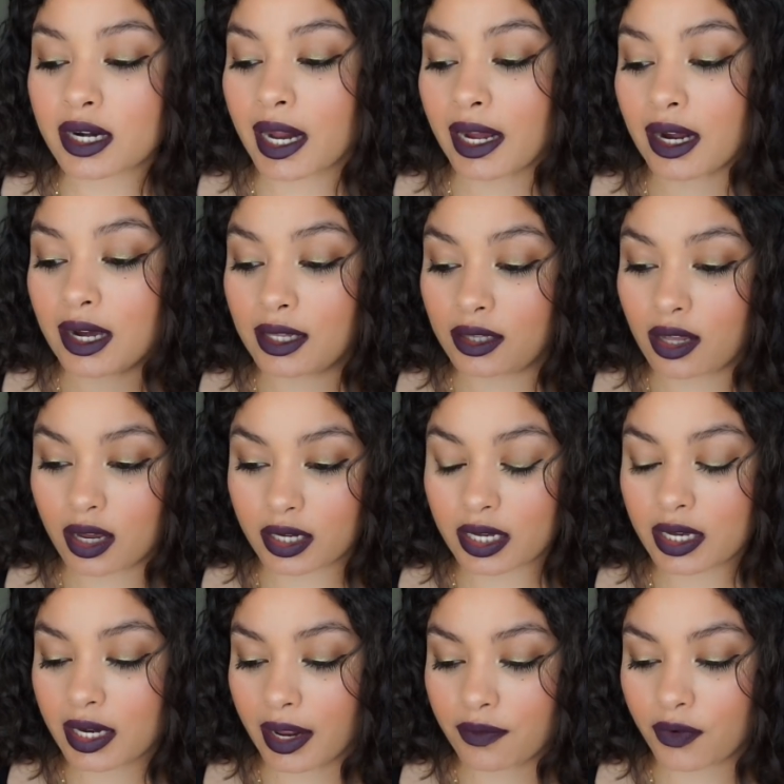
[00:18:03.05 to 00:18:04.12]
and I got
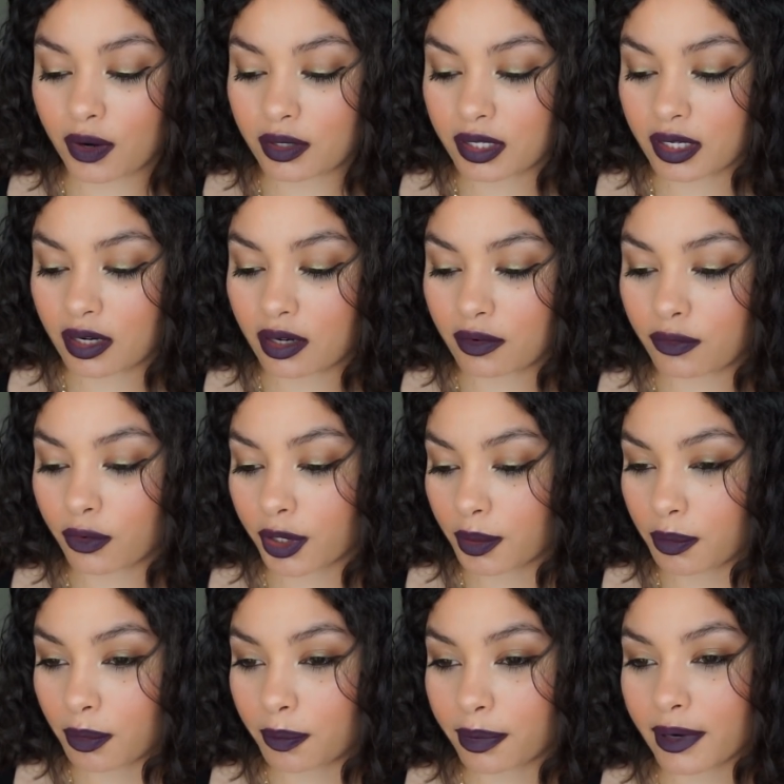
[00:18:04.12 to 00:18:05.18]
lucky and I found it at an
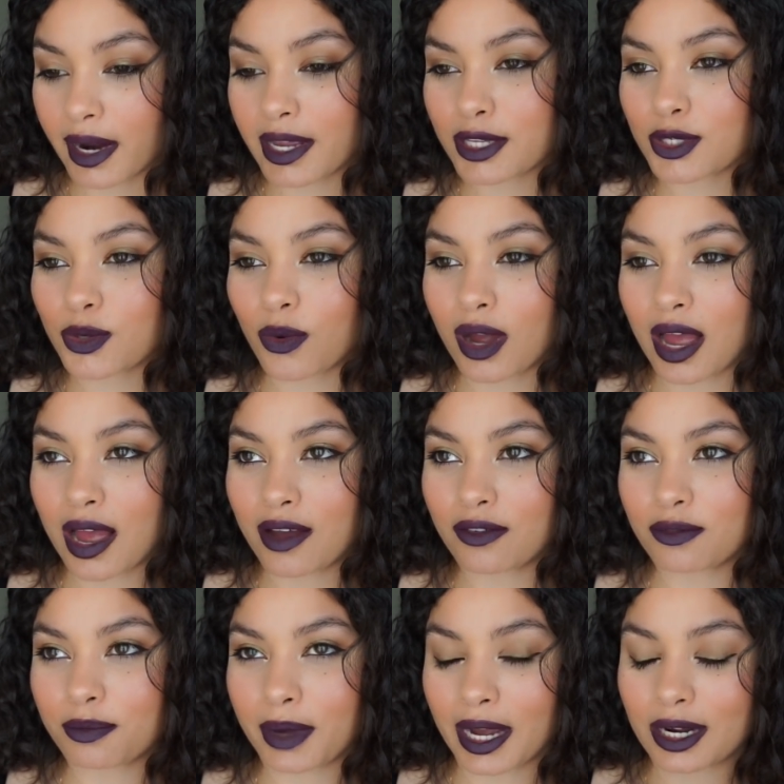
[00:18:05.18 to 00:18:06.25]
affordable price. So I
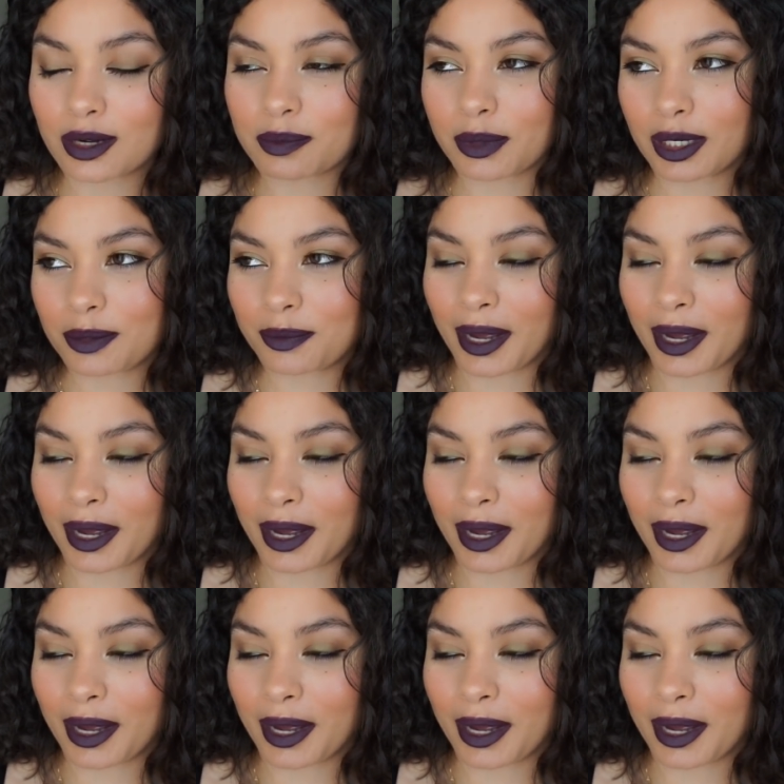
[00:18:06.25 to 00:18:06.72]
have backup on